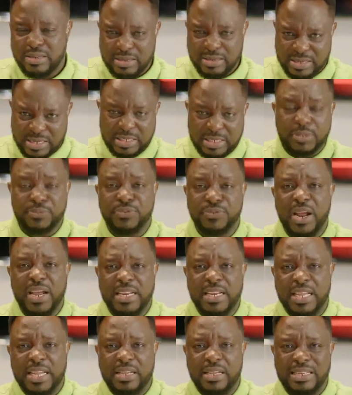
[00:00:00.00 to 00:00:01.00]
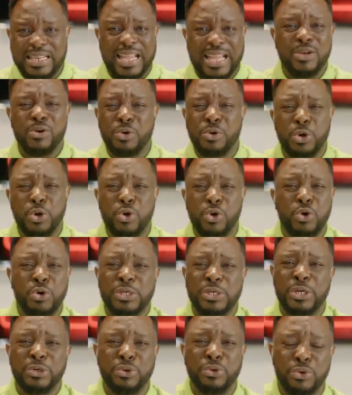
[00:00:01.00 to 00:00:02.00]
this Friday, 9 o'clock
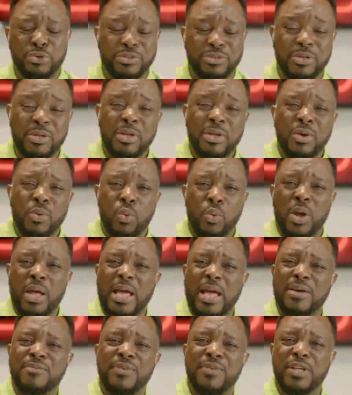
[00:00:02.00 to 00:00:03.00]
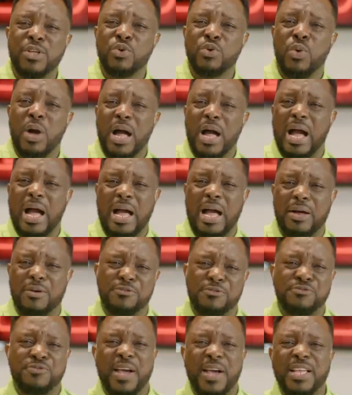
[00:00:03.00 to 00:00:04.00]
on the dot, wherever you are,
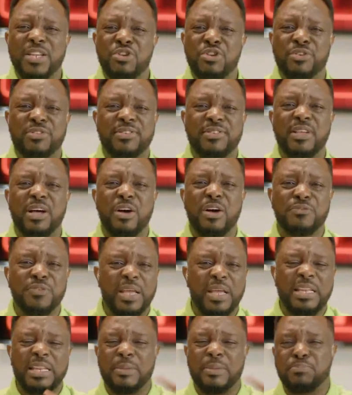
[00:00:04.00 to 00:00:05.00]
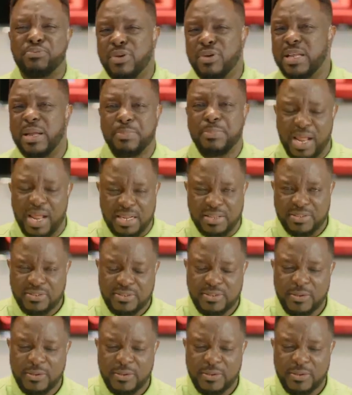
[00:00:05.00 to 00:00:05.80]
find yourself in the prayer palace.